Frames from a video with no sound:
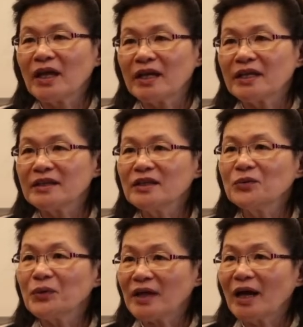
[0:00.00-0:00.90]
And I
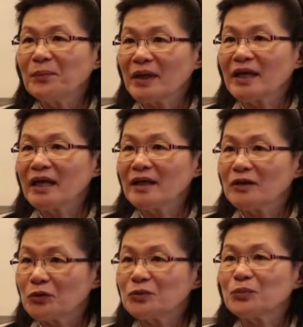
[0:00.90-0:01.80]
think we are making
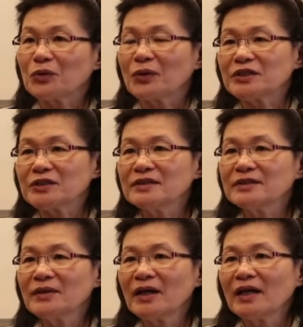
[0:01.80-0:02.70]
good progressions